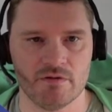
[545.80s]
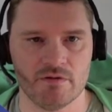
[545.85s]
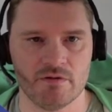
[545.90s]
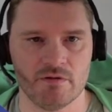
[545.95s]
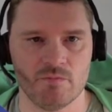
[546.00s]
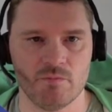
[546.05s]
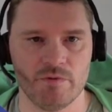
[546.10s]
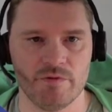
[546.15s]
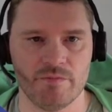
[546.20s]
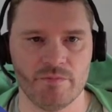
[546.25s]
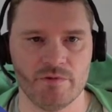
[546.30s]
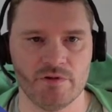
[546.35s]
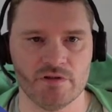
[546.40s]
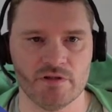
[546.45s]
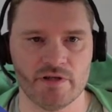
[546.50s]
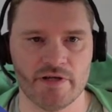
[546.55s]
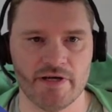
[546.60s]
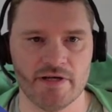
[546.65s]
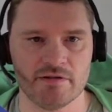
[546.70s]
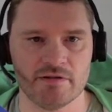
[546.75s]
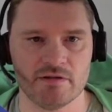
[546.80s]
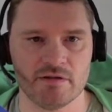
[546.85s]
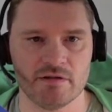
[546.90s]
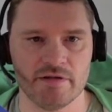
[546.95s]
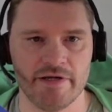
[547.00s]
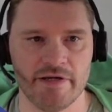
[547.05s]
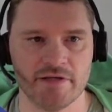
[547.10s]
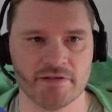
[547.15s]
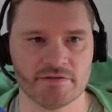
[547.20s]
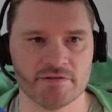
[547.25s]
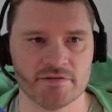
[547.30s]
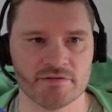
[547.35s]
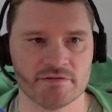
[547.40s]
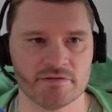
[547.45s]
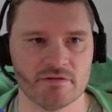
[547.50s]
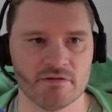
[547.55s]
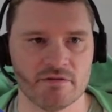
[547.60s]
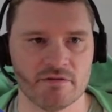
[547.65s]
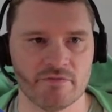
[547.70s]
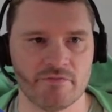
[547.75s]
we will get access
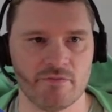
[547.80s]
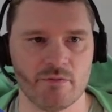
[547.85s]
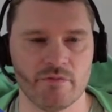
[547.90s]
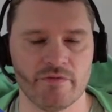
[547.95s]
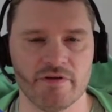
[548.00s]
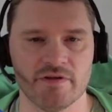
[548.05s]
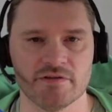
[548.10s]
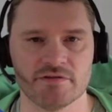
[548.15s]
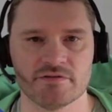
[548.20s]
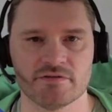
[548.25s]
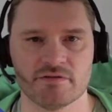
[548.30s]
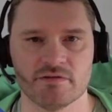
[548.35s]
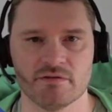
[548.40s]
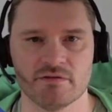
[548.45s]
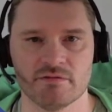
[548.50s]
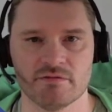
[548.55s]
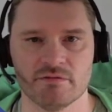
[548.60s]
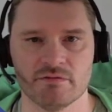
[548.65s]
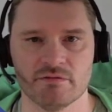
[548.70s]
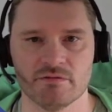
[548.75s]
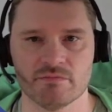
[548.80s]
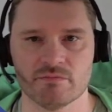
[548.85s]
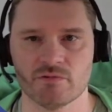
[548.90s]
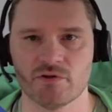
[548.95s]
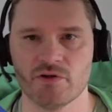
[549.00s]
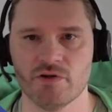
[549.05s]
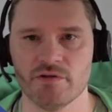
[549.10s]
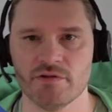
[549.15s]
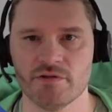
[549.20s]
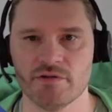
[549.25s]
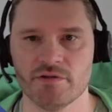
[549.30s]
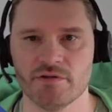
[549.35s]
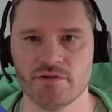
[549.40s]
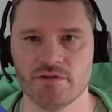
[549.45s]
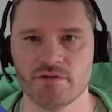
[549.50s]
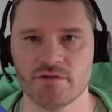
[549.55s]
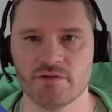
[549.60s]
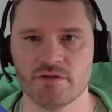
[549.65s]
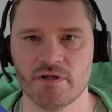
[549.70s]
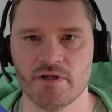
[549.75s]
to this content
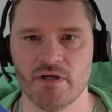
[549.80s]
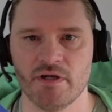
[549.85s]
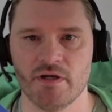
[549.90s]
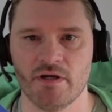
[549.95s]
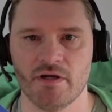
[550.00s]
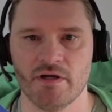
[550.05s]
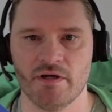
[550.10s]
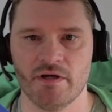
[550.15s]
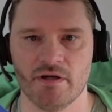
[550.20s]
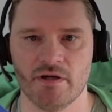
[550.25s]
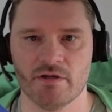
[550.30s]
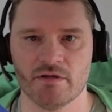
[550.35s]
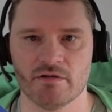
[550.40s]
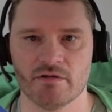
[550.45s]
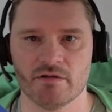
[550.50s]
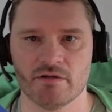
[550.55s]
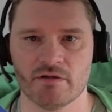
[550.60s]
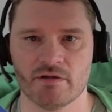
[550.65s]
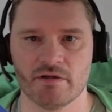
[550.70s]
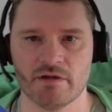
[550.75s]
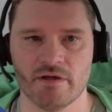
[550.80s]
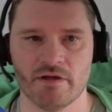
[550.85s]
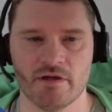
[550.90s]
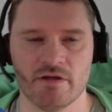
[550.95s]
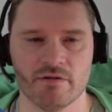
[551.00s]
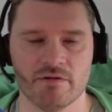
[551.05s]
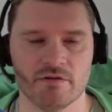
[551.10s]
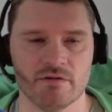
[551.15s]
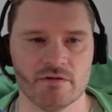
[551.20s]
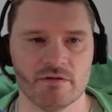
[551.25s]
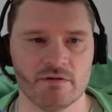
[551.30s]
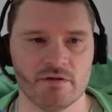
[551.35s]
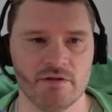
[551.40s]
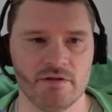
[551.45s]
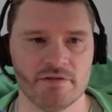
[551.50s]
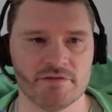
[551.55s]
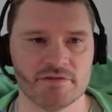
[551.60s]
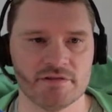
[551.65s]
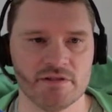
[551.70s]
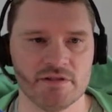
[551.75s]
here and can
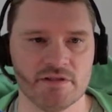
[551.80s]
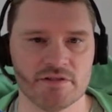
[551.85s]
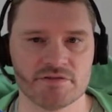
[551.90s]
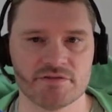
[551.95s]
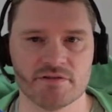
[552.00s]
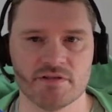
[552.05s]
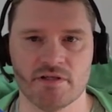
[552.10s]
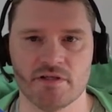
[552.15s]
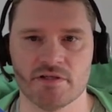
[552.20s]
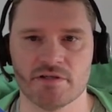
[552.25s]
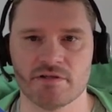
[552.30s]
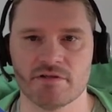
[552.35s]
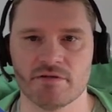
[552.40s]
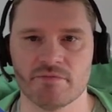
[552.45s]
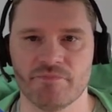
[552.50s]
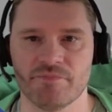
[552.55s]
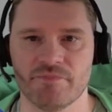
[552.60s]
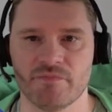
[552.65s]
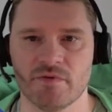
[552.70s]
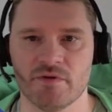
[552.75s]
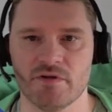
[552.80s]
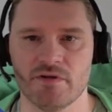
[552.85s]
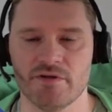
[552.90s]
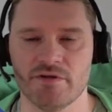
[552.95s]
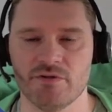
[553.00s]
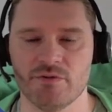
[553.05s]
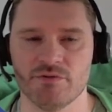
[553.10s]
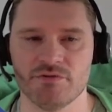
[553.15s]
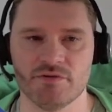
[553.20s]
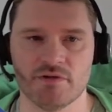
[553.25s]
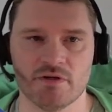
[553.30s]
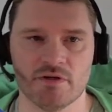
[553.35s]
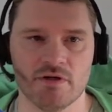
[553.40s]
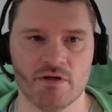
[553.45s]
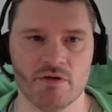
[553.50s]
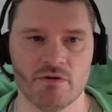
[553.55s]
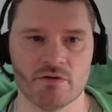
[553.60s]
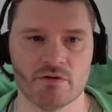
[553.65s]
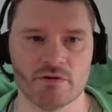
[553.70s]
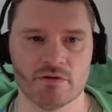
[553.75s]
easily start using
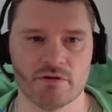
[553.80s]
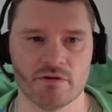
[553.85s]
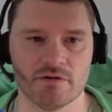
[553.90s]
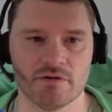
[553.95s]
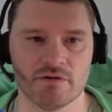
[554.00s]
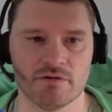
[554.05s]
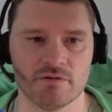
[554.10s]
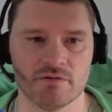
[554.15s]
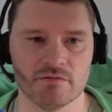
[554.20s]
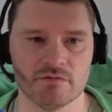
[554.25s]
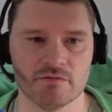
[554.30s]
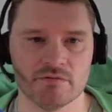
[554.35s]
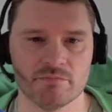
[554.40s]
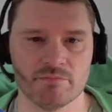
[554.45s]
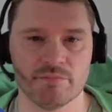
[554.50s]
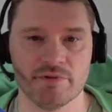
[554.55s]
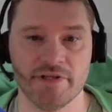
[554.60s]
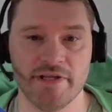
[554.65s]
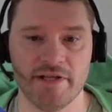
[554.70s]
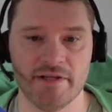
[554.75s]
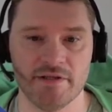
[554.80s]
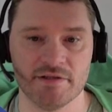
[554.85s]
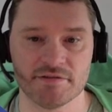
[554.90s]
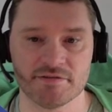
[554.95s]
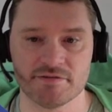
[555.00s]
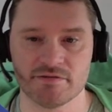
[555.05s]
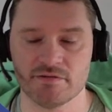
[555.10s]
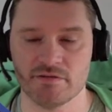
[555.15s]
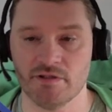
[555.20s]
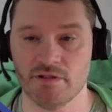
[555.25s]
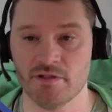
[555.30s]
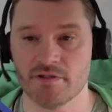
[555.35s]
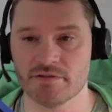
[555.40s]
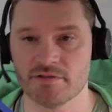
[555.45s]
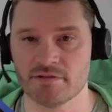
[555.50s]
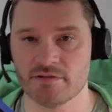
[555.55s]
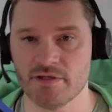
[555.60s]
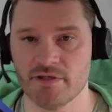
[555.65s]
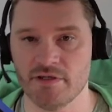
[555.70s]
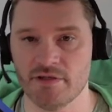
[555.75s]
our playlists
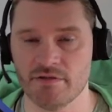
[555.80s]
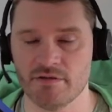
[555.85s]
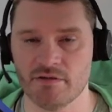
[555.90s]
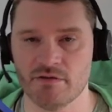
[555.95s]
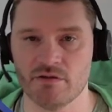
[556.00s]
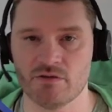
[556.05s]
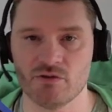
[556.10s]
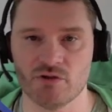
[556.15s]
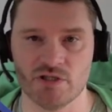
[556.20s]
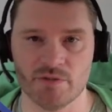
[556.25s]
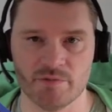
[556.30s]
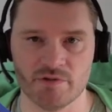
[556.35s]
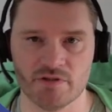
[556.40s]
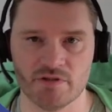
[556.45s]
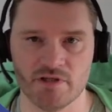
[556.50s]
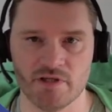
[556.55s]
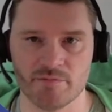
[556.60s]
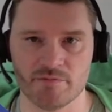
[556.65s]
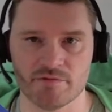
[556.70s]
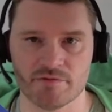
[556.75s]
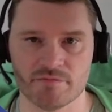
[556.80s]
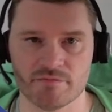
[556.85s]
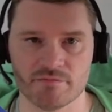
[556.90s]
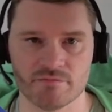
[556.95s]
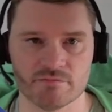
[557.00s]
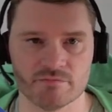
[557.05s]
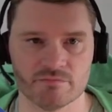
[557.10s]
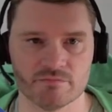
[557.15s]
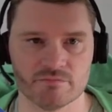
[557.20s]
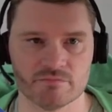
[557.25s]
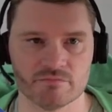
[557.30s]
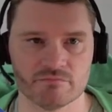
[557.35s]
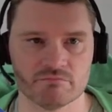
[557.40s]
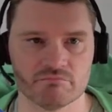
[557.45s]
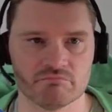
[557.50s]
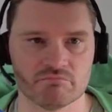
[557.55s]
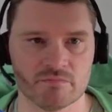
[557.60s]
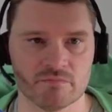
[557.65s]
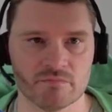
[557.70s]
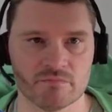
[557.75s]
inside the tournament timer.
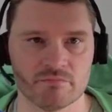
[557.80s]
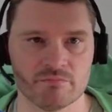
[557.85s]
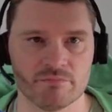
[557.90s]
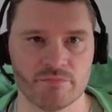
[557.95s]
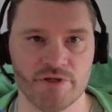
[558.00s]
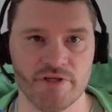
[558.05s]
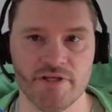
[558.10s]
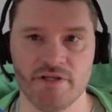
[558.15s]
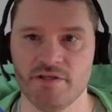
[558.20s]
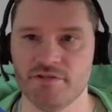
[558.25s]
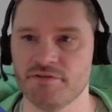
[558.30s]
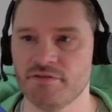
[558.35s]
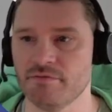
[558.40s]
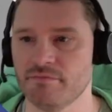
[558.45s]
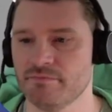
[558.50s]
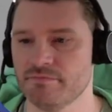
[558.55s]
Pretty easy.